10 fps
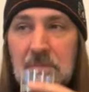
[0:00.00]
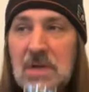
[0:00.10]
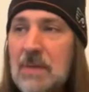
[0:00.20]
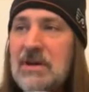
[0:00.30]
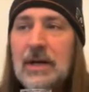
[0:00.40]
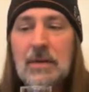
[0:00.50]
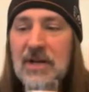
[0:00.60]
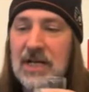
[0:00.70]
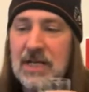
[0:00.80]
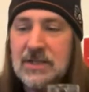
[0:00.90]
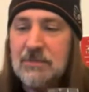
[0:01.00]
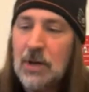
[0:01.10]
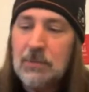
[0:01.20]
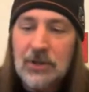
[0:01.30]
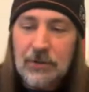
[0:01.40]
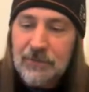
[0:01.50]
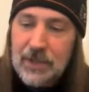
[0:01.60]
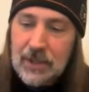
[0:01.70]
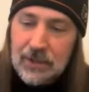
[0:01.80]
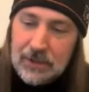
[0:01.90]
Not picking up any hints of pumpkin or
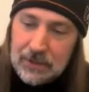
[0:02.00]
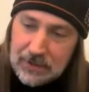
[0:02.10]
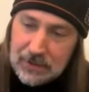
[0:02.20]
vanilla.